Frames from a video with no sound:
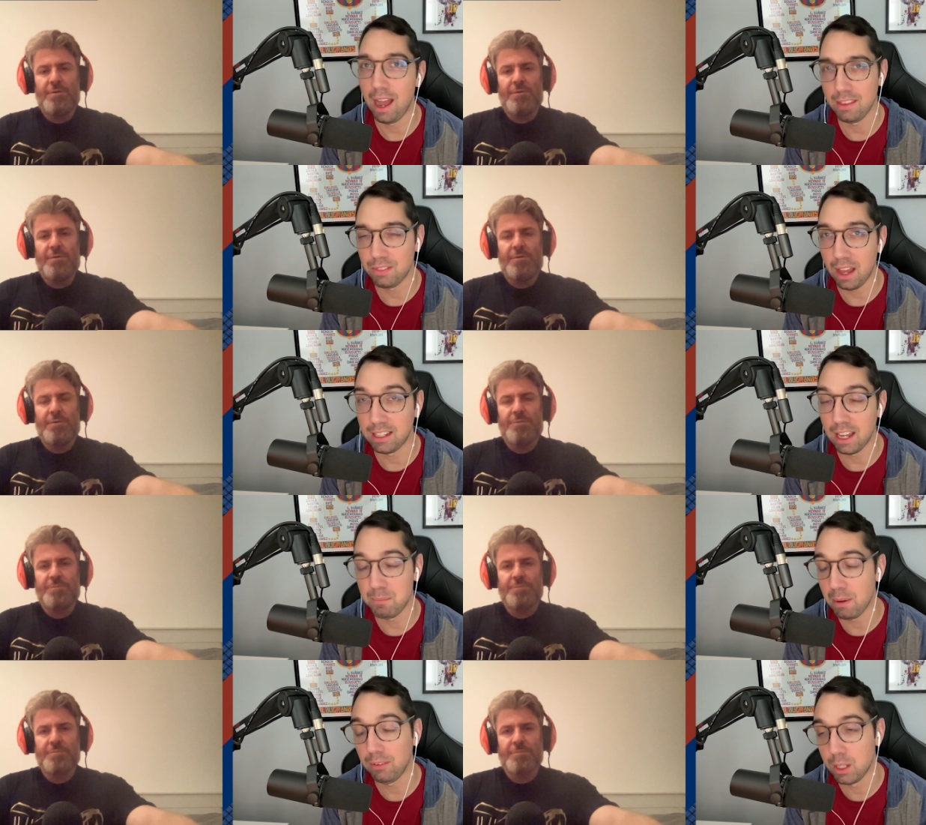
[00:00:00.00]
Speaker 1: I, I
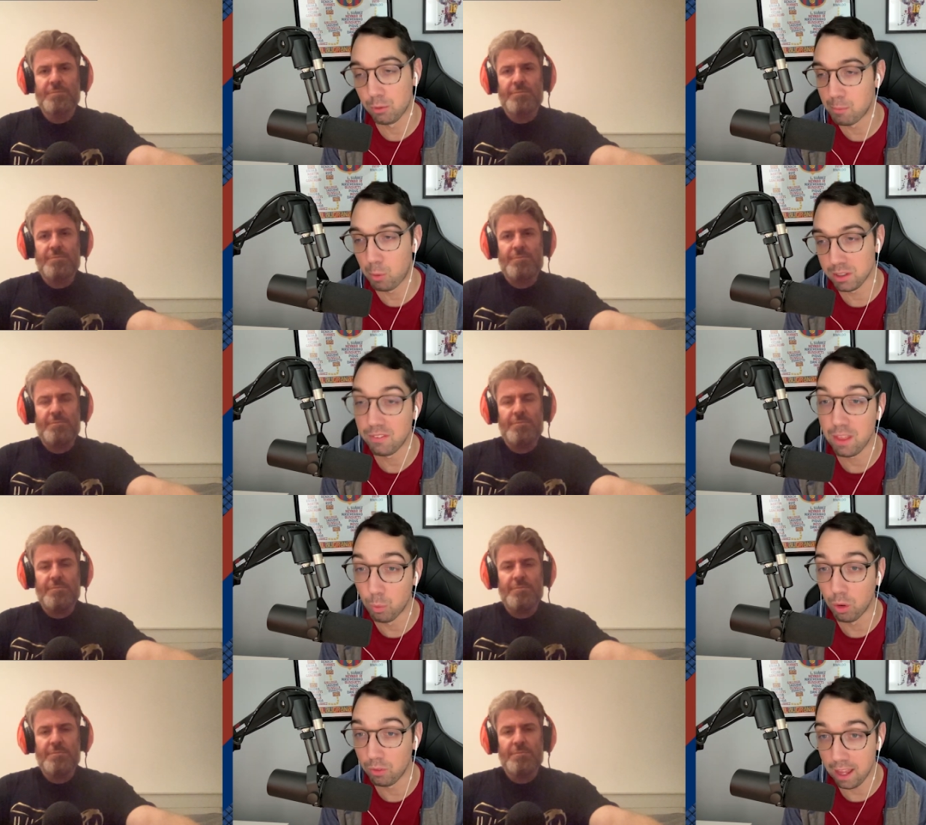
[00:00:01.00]
apparently there were reports that they
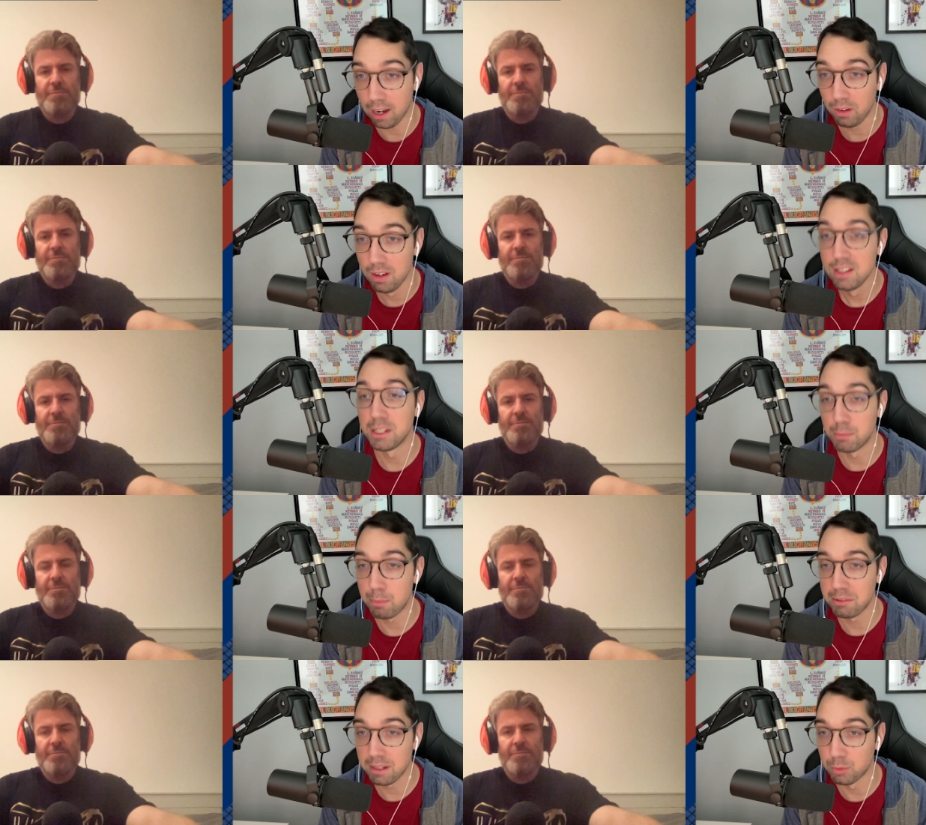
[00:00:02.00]
were there, some
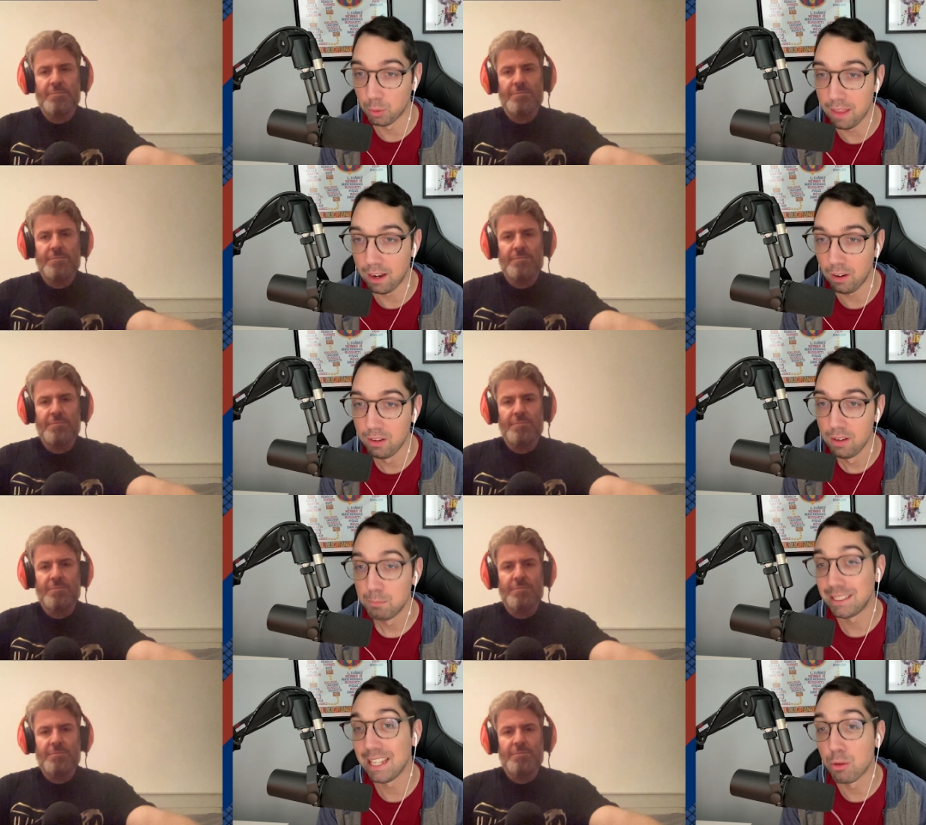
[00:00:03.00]
representatives were there,
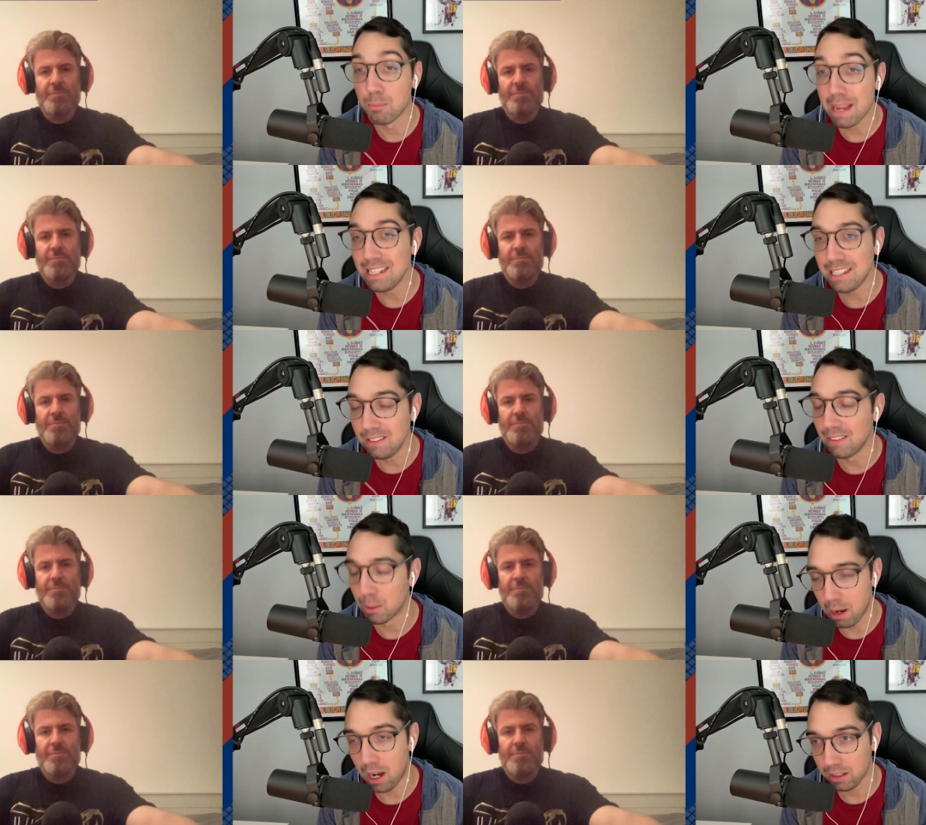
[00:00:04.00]
but they remained in
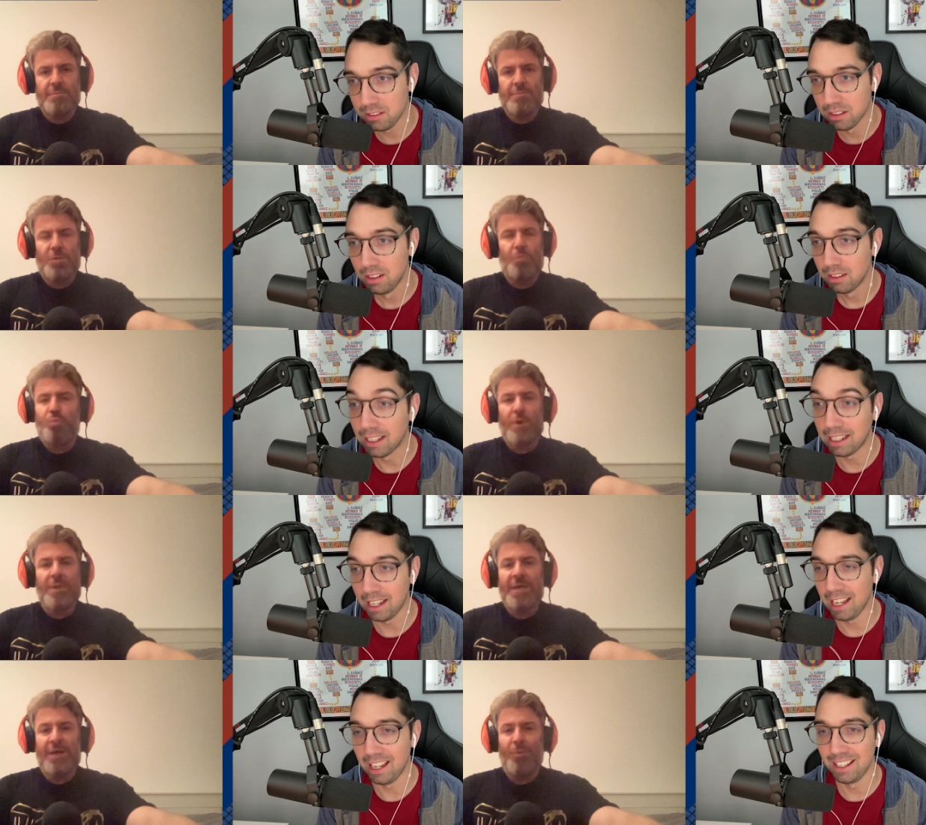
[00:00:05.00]
their box. Then like,
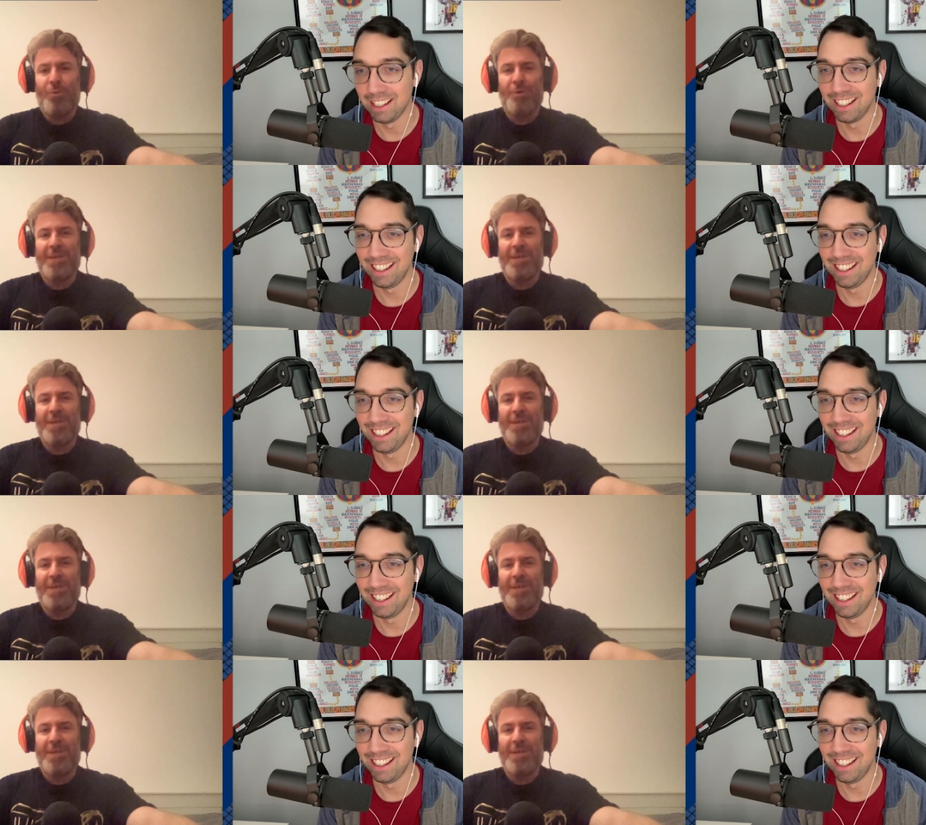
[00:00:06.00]
where the hell were